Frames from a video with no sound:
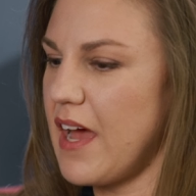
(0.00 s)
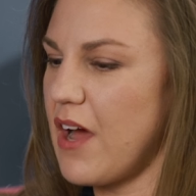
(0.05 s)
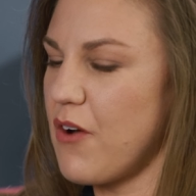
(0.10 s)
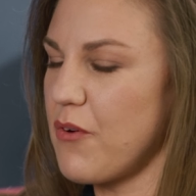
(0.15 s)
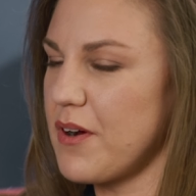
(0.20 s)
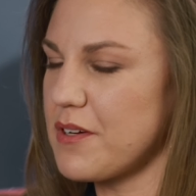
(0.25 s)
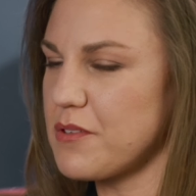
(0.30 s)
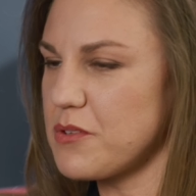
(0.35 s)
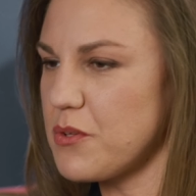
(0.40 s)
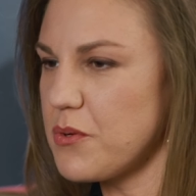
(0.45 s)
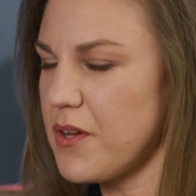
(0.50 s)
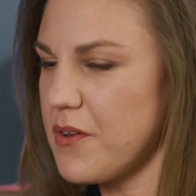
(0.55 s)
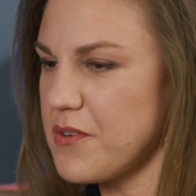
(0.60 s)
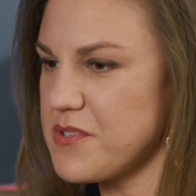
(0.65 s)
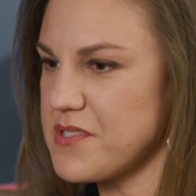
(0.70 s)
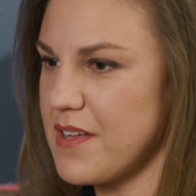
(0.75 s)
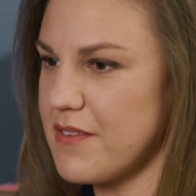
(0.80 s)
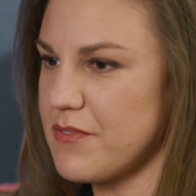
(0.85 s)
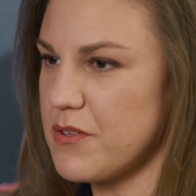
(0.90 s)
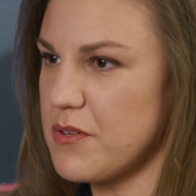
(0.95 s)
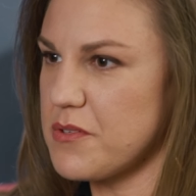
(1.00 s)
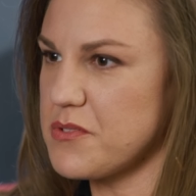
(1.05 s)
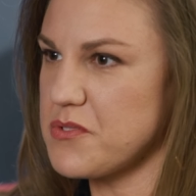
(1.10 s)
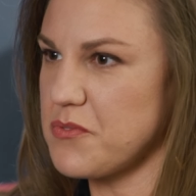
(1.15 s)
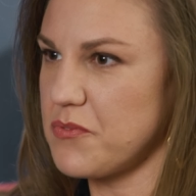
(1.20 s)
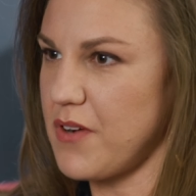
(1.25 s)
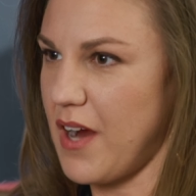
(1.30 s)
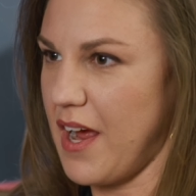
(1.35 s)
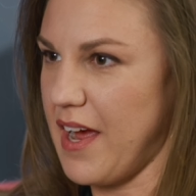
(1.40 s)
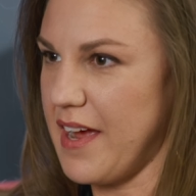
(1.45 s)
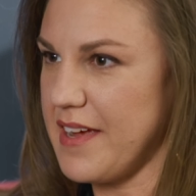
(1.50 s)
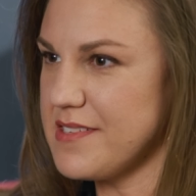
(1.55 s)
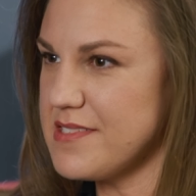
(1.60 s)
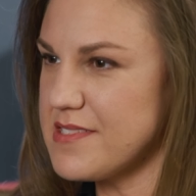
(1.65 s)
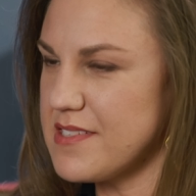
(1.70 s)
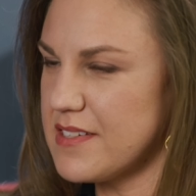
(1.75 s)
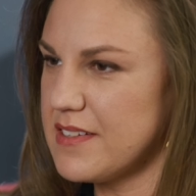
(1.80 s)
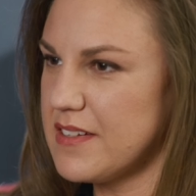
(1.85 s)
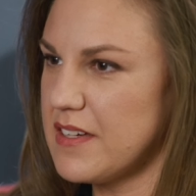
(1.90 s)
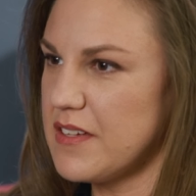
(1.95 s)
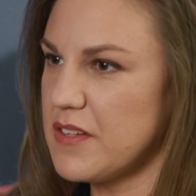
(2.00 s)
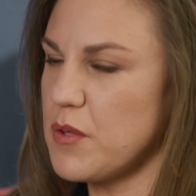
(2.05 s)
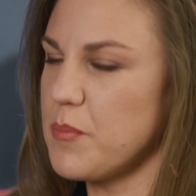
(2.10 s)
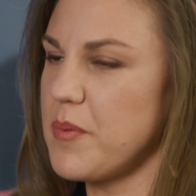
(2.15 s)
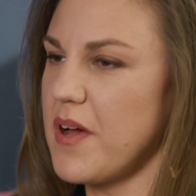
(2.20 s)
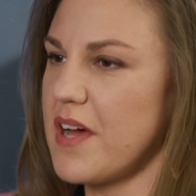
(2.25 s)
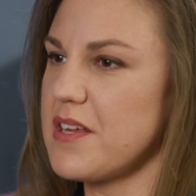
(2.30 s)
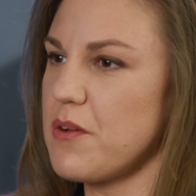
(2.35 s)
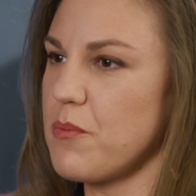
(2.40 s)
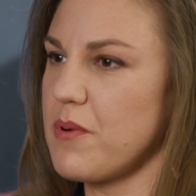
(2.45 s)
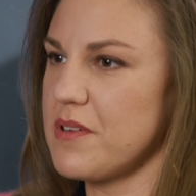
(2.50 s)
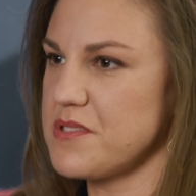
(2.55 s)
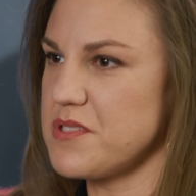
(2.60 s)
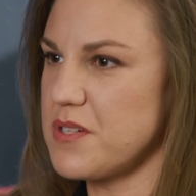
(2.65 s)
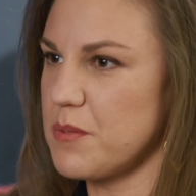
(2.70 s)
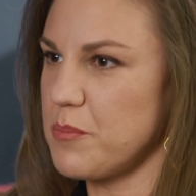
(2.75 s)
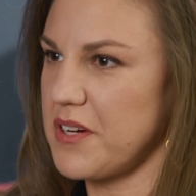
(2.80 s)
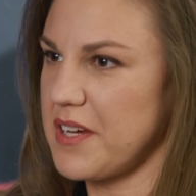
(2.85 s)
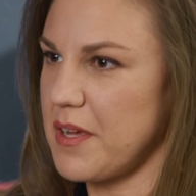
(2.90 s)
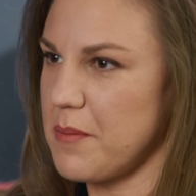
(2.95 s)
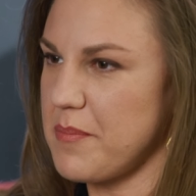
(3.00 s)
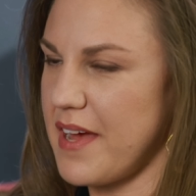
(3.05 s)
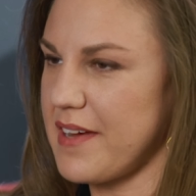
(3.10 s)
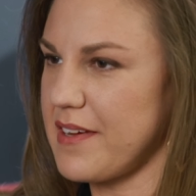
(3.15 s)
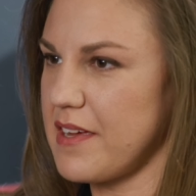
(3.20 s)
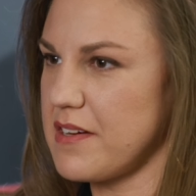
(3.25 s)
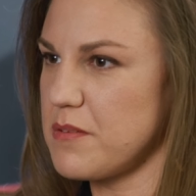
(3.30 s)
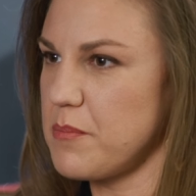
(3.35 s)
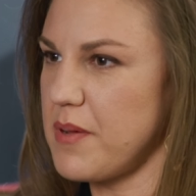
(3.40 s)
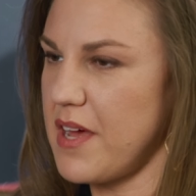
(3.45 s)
our glucose levels rise, the body wants to bring it back into